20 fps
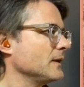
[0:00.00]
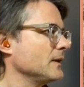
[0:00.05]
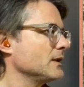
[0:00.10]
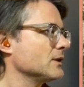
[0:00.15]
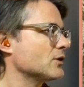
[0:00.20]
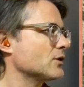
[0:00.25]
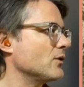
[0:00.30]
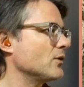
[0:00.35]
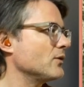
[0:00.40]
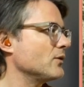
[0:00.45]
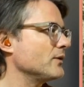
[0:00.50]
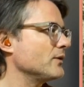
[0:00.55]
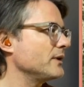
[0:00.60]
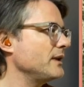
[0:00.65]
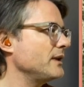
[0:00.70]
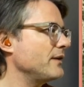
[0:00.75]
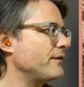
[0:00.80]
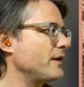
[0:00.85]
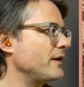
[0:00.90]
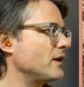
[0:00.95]
So
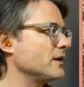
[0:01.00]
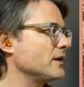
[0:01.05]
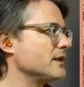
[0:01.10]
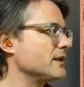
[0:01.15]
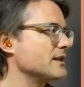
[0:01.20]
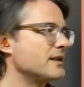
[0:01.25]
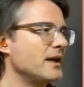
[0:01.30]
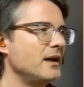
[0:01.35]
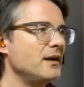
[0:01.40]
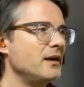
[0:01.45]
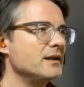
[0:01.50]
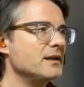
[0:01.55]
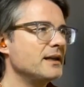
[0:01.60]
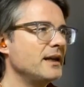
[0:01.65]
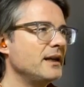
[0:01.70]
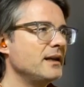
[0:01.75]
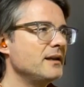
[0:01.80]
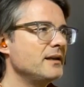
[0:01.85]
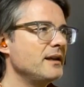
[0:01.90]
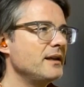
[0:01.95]
Yeferon is there, it's
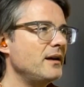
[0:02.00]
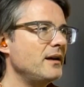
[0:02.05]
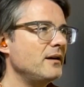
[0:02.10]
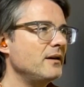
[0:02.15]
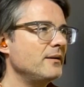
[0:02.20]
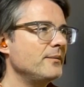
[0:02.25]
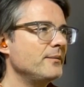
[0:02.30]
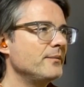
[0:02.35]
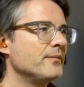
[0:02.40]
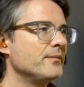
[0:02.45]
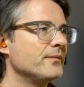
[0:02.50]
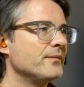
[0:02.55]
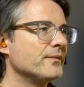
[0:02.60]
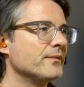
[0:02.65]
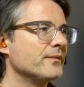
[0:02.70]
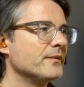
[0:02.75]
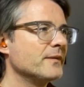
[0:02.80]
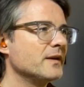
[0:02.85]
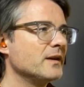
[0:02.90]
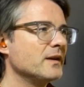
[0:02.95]
hidden there.
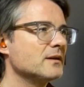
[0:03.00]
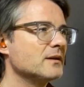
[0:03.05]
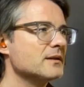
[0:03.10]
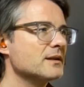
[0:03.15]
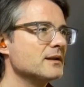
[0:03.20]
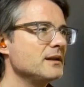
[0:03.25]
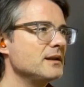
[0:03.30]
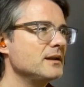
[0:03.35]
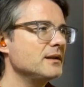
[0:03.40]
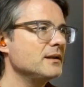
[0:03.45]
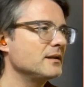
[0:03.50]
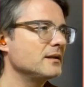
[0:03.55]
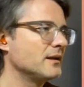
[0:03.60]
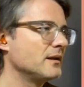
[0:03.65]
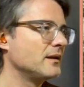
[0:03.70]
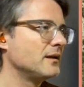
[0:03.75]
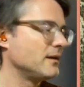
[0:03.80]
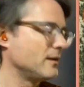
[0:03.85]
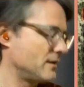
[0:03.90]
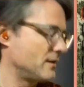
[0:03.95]
You can see it.
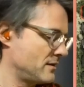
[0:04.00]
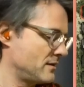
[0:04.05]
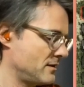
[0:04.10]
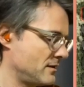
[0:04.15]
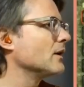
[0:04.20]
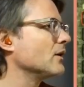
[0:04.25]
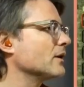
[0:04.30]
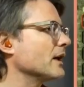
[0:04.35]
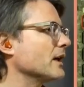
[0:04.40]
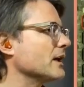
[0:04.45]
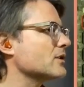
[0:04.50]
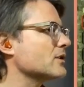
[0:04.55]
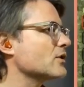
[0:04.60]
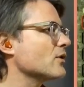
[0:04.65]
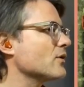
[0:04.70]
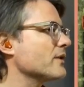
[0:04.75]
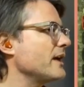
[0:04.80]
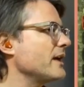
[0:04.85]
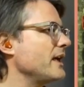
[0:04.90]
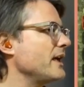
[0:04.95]
Okay,
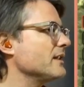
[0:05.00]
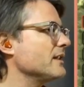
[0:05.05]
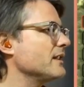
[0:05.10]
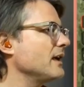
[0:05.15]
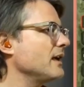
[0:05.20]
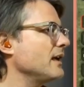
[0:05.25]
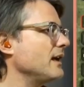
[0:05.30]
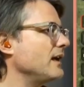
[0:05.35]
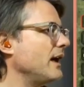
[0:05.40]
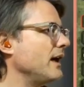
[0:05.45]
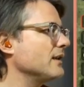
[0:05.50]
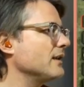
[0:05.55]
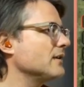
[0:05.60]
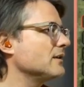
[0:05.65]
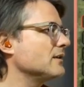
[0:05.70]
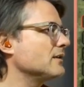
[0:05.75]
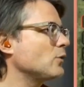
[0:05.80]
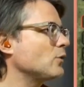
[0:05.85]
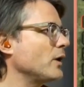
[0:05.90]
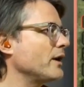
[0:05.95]
so they had
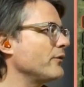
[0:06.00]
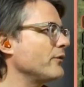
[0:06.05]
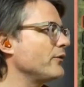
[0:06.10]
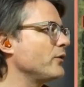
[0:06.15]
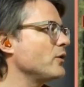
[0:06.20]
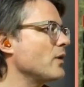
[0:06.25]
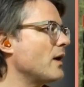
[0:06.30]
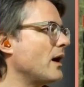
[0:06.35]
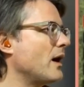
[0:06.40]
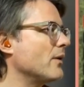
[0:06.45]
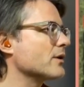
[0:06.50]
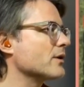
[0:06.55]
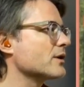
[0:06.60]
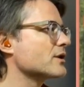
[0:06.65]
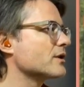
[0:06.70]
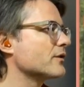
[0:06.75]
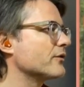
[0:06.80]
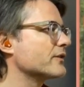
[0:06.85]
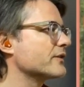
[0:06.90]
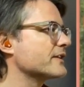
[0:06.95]
quite a few
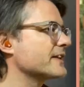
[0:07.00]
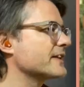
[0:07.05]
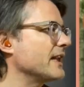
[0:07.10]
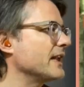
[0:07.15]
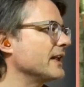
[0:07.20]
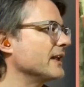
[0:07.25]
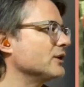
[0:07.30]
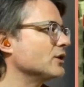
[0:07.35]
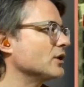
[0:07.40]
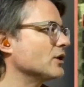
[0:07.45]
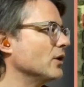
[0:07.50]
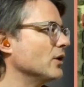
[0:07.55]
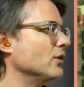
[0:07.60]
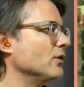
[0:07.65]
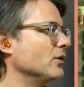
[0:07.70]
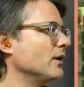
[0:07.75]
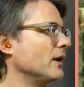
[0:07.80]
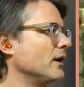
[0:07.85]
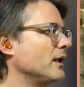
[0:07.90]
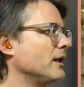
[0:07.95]
hours of sailing to go.